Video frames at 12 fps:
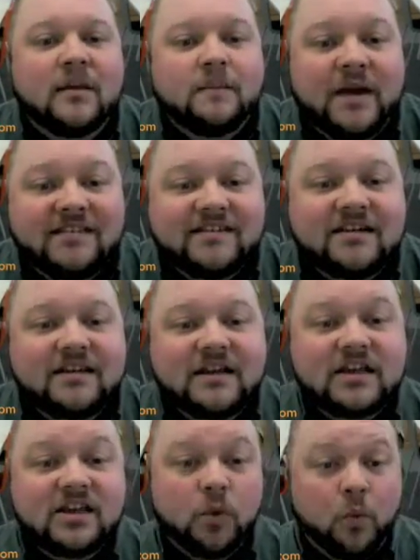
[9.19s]
Basically,
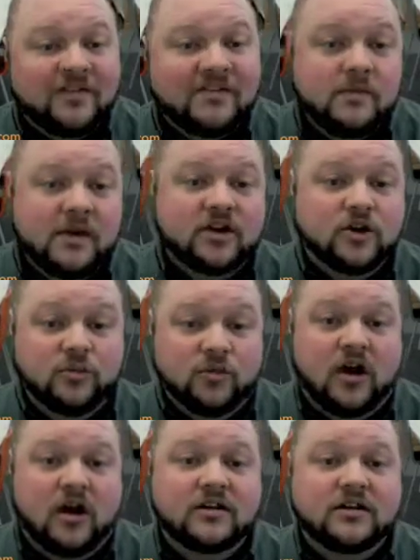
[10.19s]
you want to make your
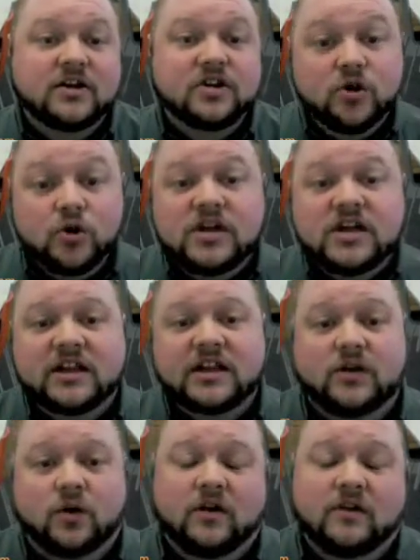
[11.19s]
blog uniquely
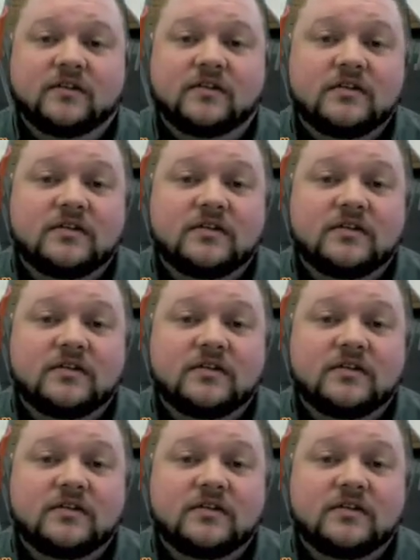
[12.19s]
yours.